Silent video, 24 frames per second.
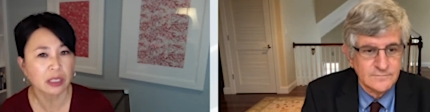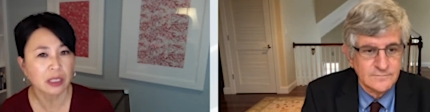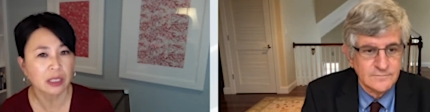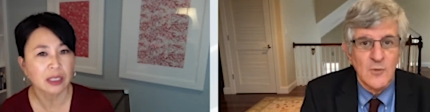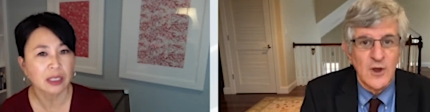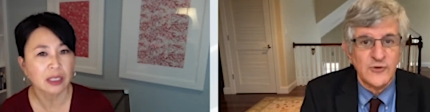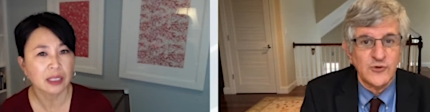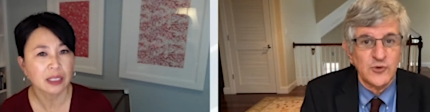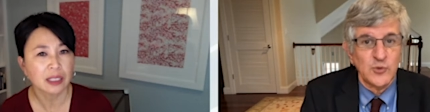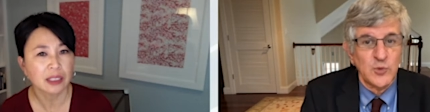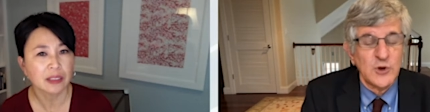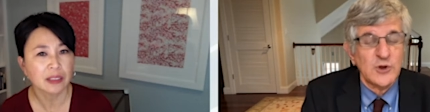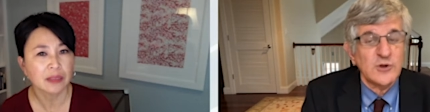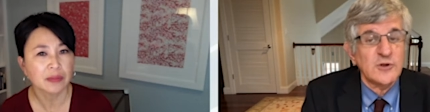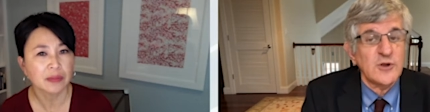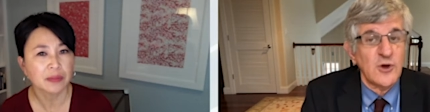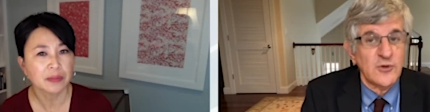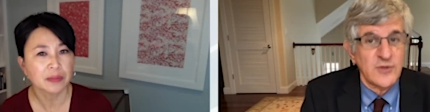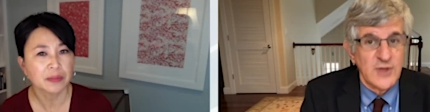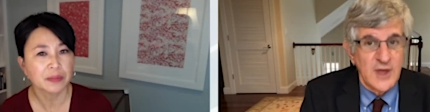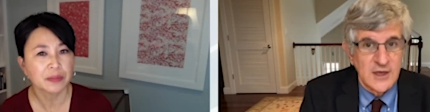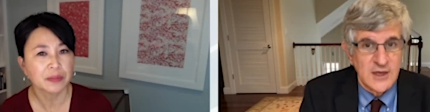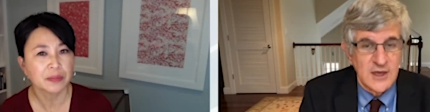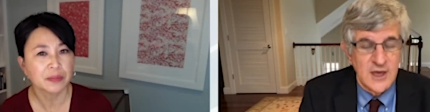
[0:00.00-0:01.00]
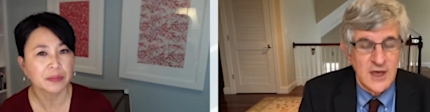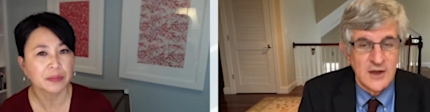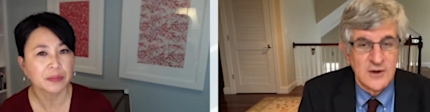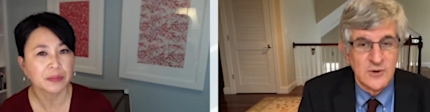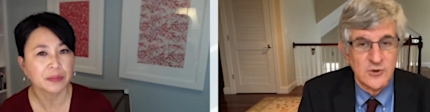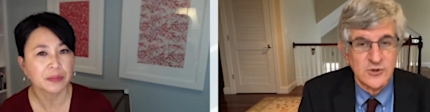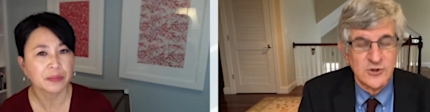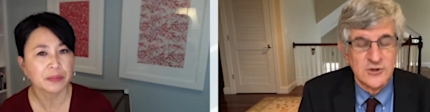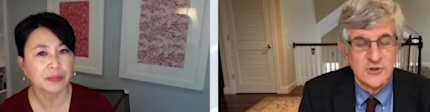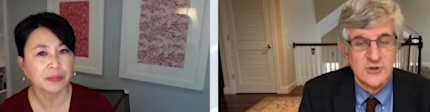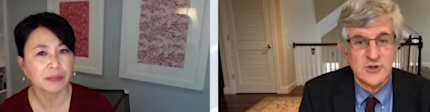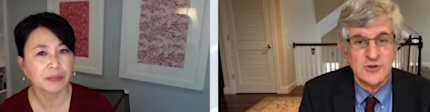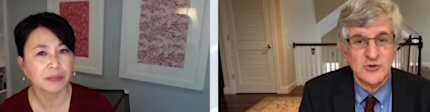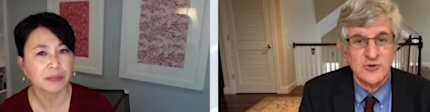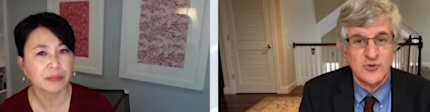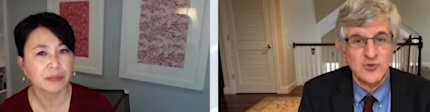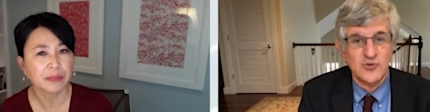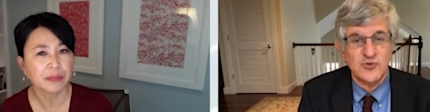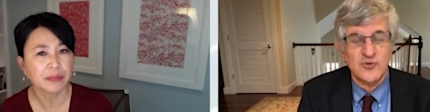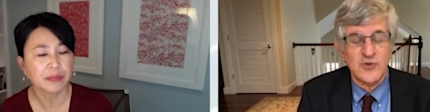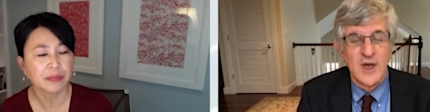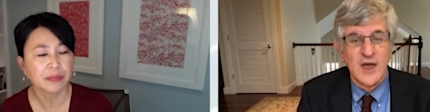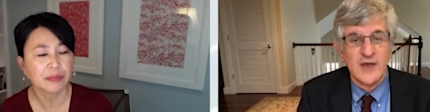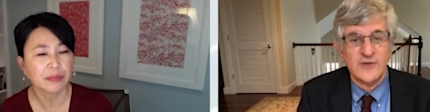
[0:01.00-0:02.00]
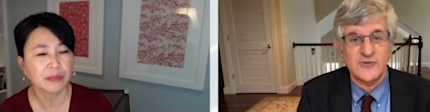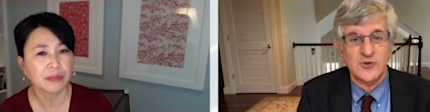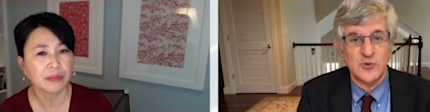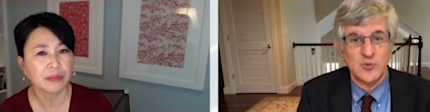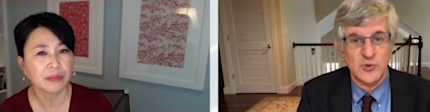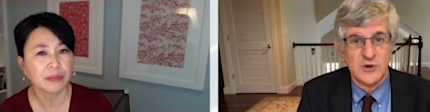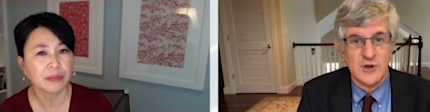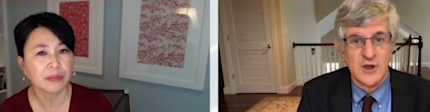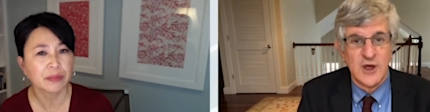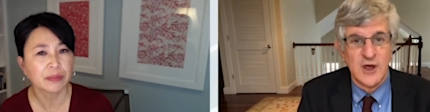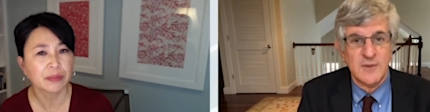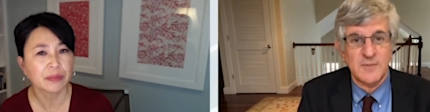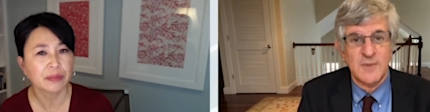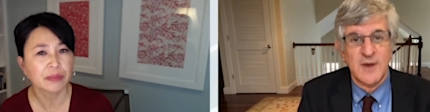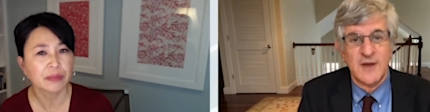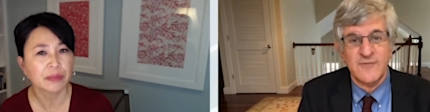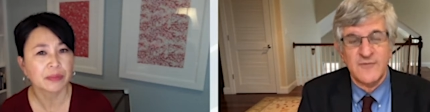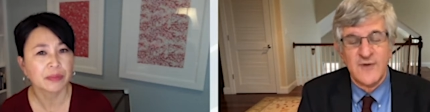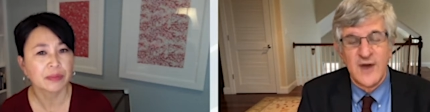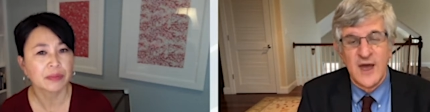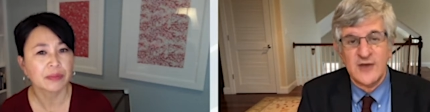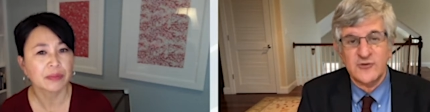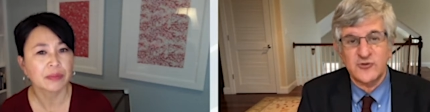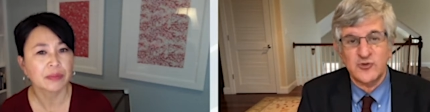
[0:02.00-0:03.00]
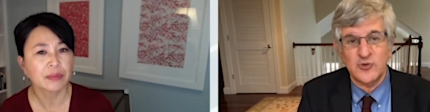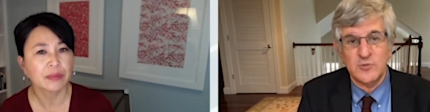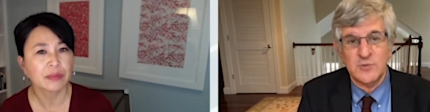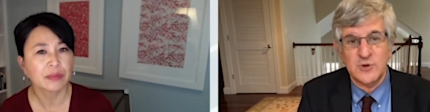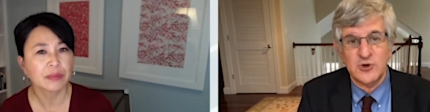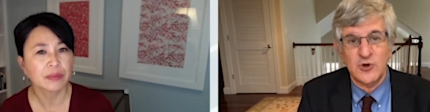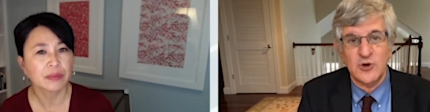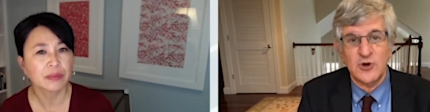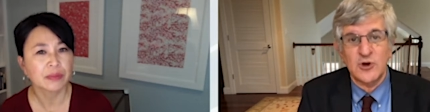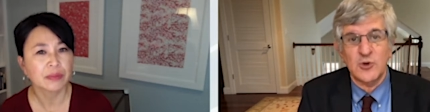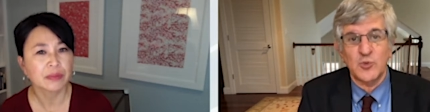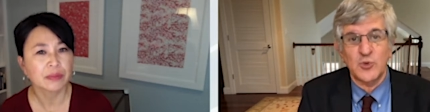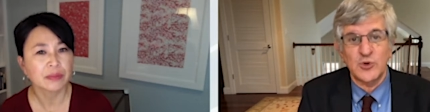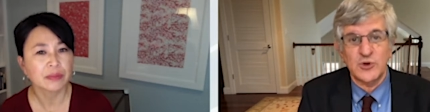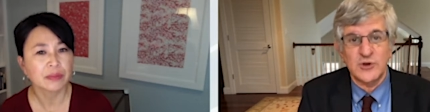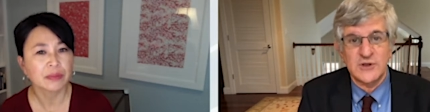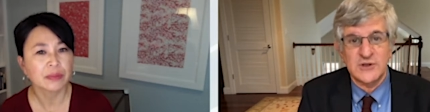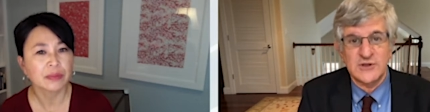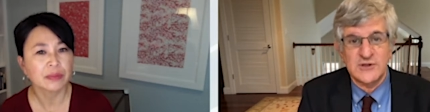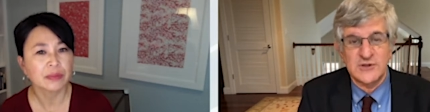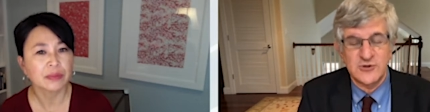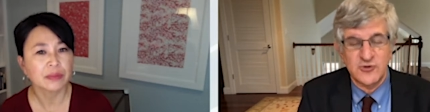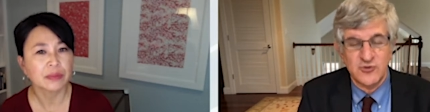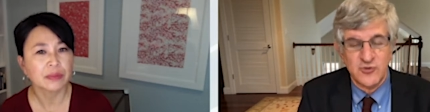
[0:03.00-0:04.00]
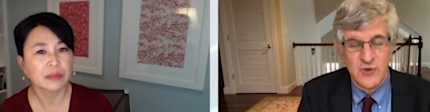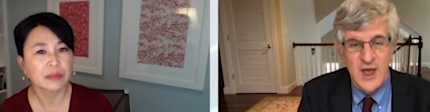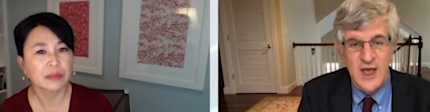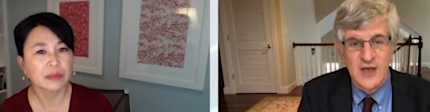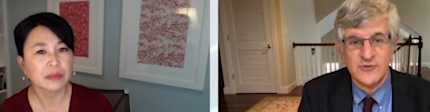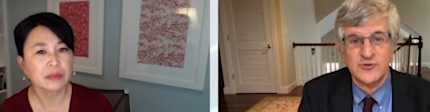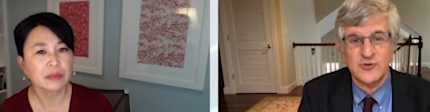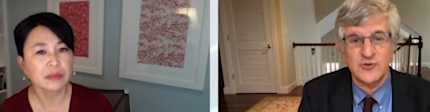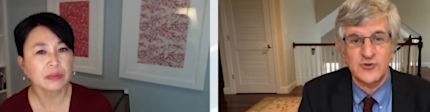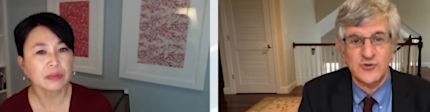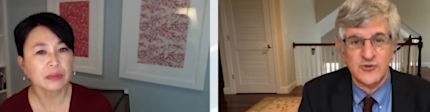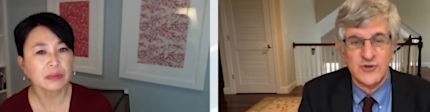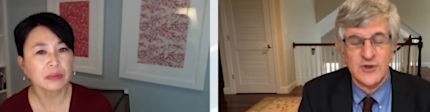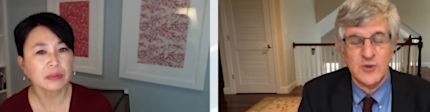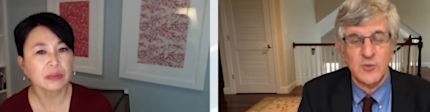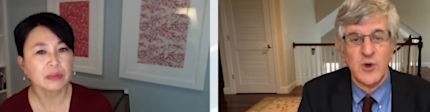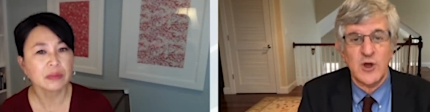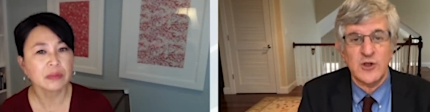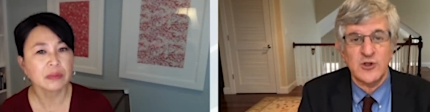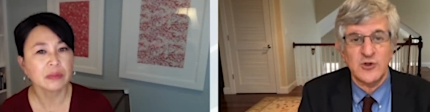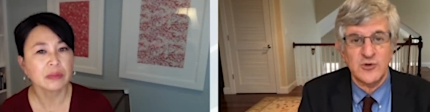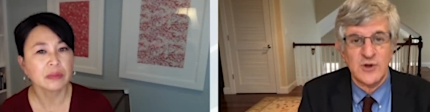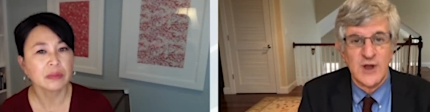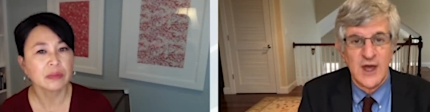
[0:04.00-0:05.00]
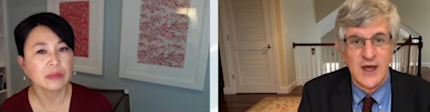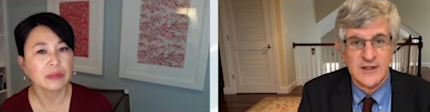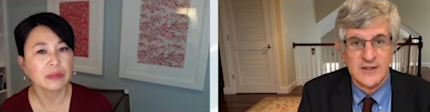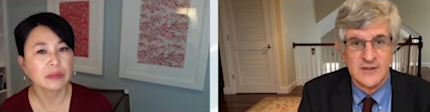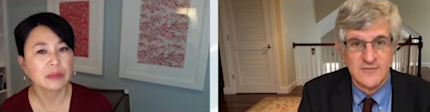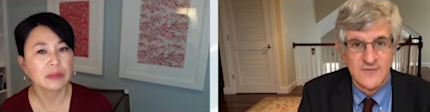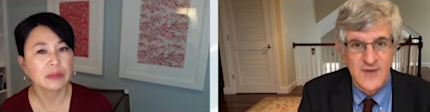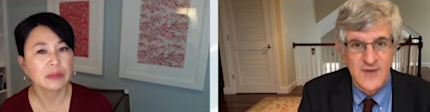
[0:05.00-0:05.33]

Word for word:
Speaker 1: Right. So we don't know that yet. The, the, two trials that were done by Pfizer and Moderna were trials to see whether or not the